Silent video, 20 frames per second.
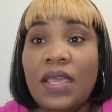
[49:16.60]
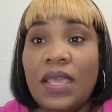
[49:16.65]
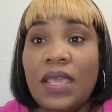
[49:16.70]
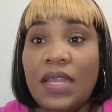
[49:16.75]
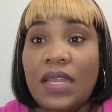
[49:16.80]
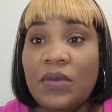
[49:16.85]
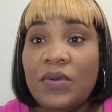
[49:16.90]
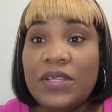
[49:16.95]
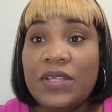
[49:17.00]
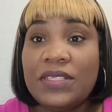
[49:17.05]

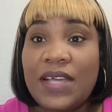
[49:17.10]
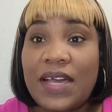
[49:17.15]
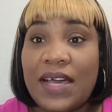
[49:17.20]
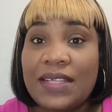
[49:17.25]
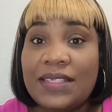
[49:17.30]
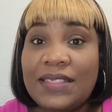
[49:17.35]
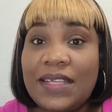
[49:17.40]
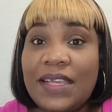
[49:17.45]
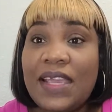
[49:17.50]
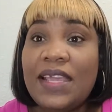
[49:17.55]
Anyways,
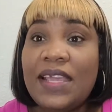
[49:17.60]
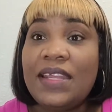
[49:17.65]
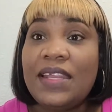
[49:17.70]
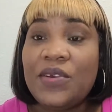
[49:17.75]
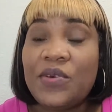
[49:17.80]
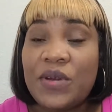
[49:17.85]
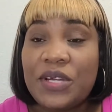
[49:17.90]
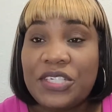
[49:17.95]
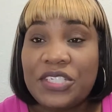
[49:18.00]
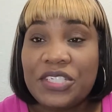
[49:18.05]
guys,
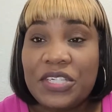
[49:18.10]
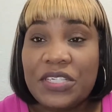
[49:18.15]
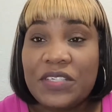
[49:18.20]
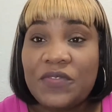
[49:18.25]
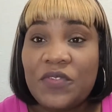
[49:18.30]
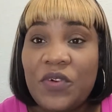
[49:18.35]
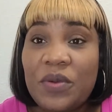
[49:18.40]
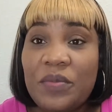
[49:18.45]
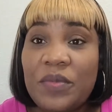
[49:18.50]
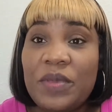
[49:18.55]
any questions
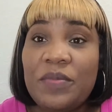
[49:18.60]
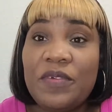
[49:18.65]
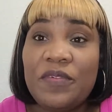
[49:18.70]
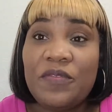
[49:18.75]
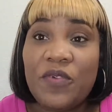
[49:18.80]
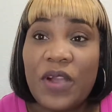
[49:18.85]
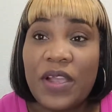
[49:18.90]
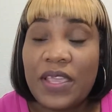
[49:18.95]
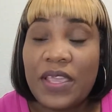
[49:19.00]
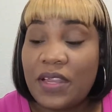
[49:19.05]
for me
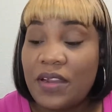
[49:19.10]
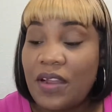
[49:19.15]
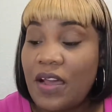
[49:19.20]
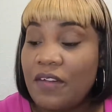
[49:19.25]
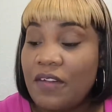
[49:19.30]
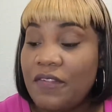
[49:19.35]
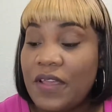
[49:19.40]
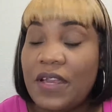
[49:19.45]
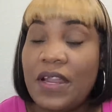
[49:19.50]
before I get off?